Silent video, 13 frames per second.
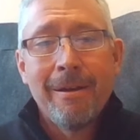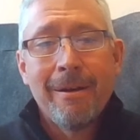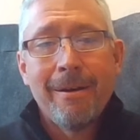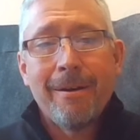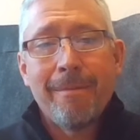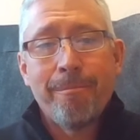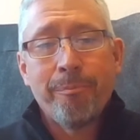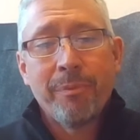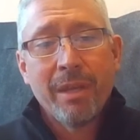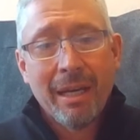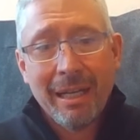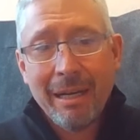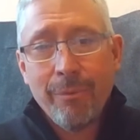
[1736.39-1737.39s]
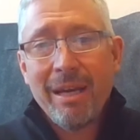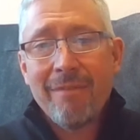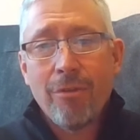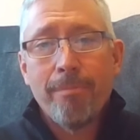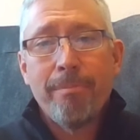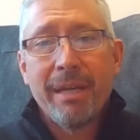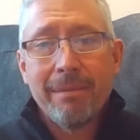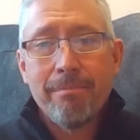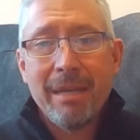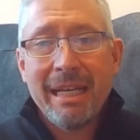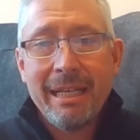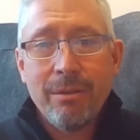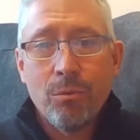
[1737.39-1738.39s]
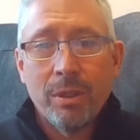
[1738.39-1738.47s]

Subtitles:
And then we have our big meeting